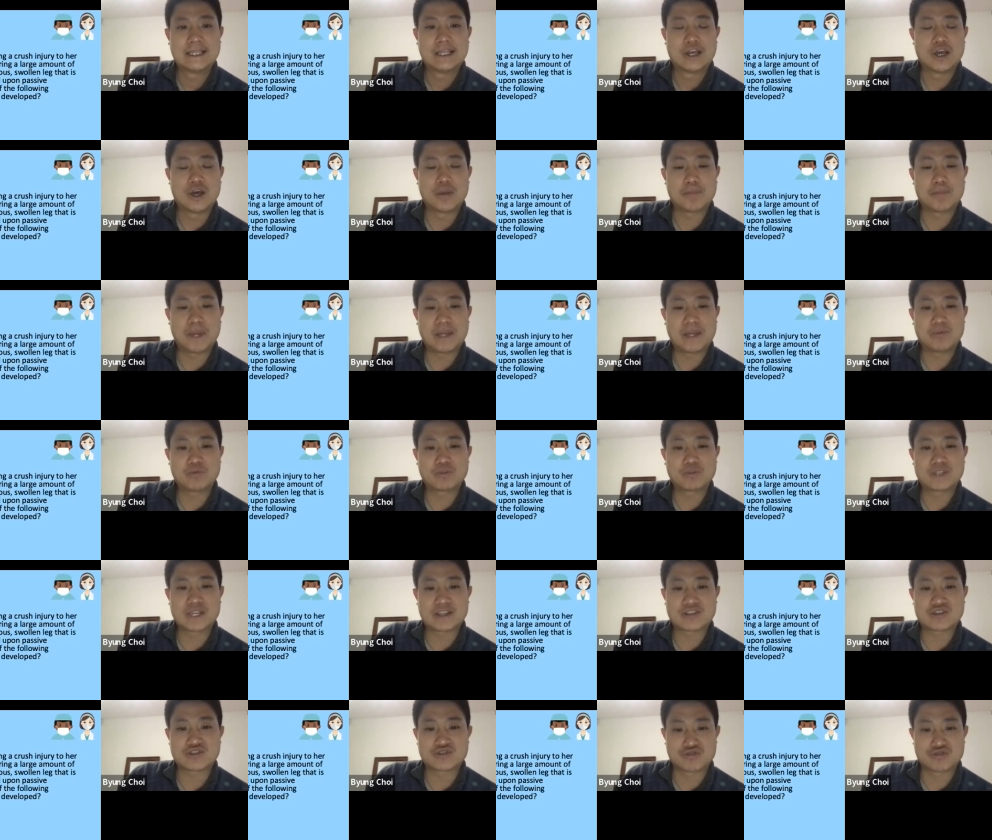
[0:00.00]
Her pain was
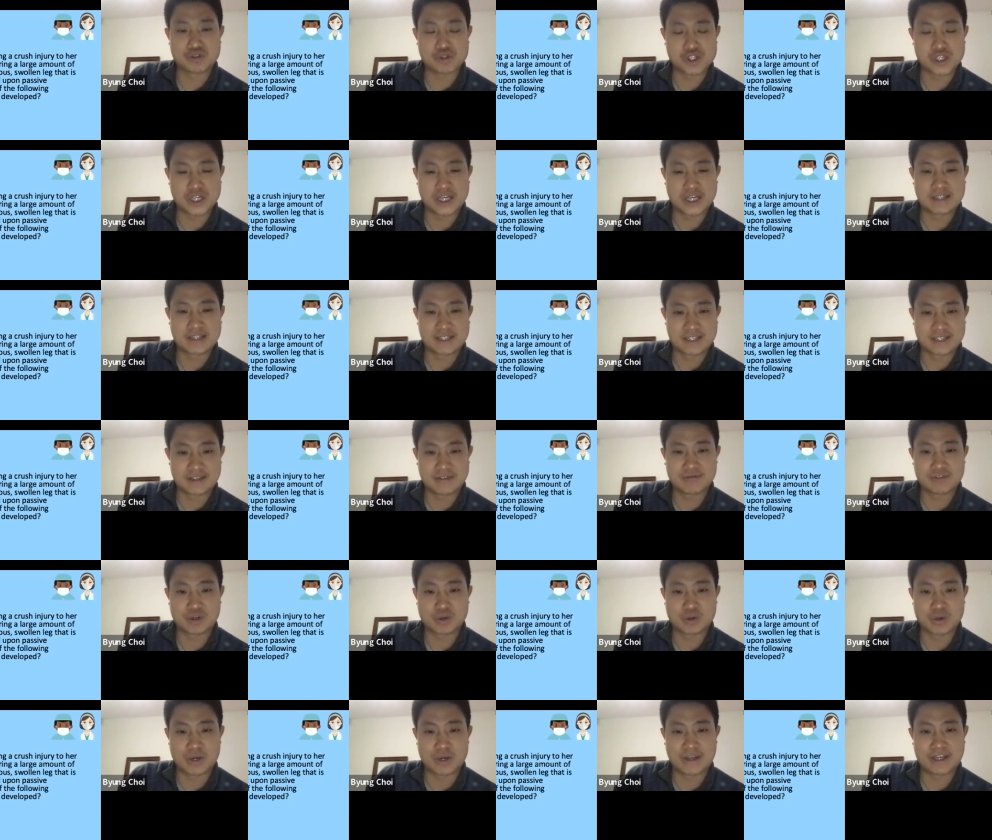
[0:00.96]
excruciating,
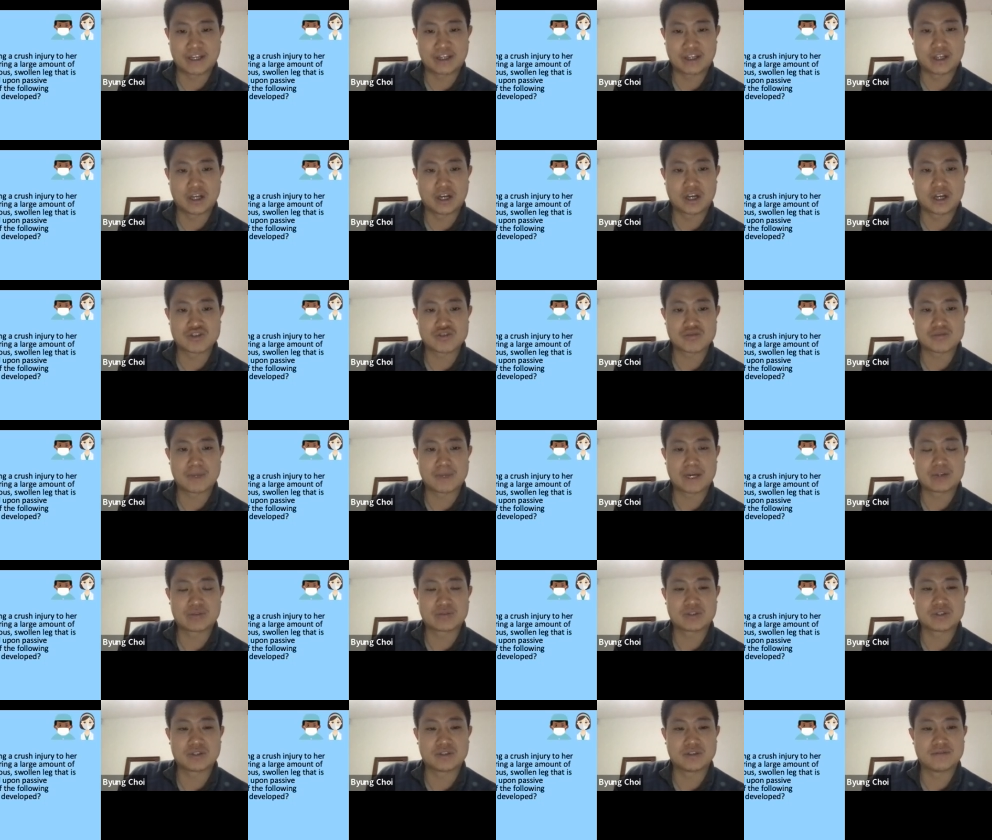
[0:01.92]
requiring a large
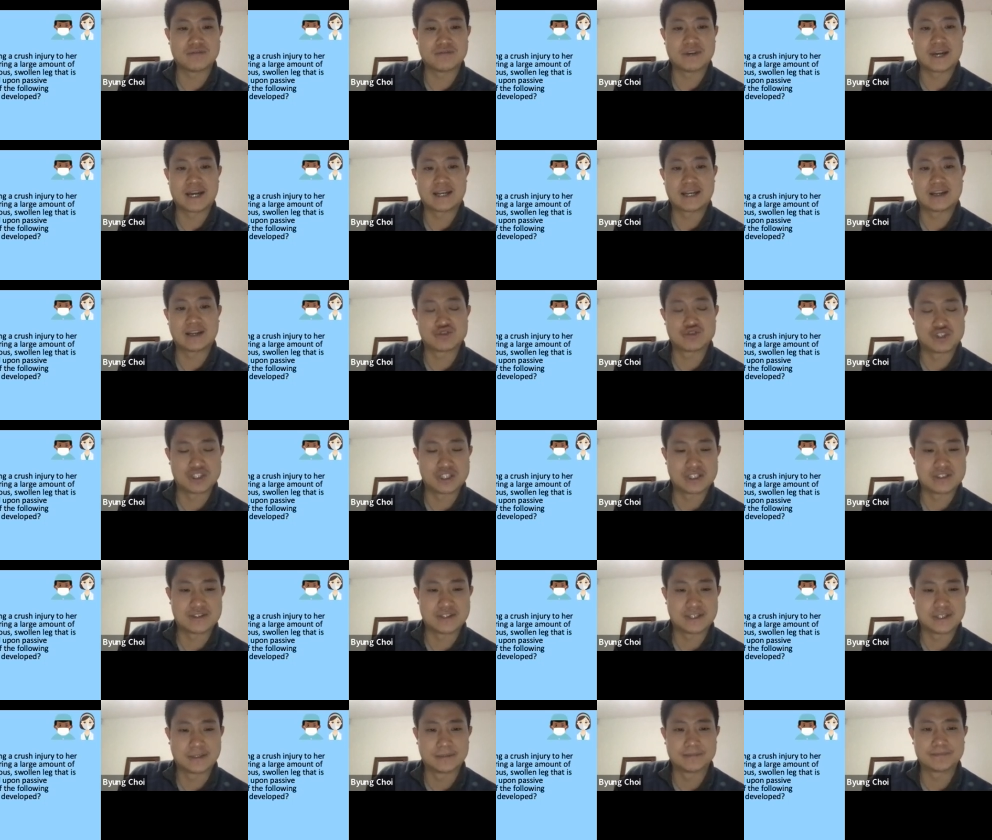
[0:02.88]
amount of
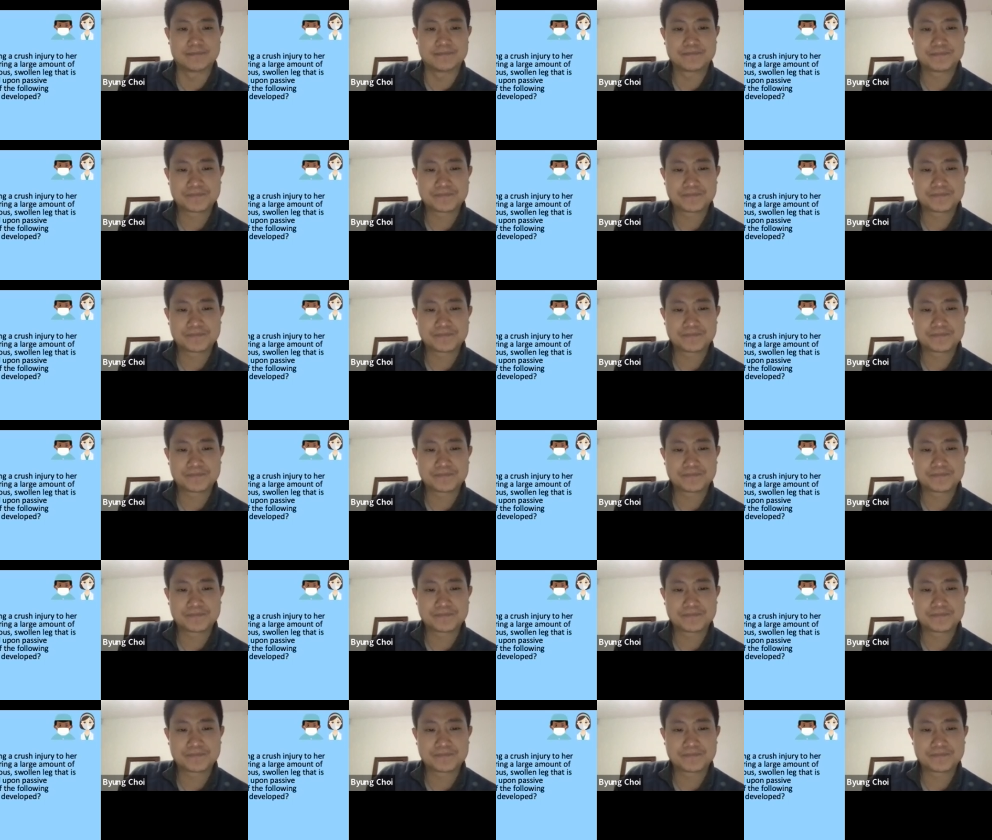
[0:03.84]
analgesia.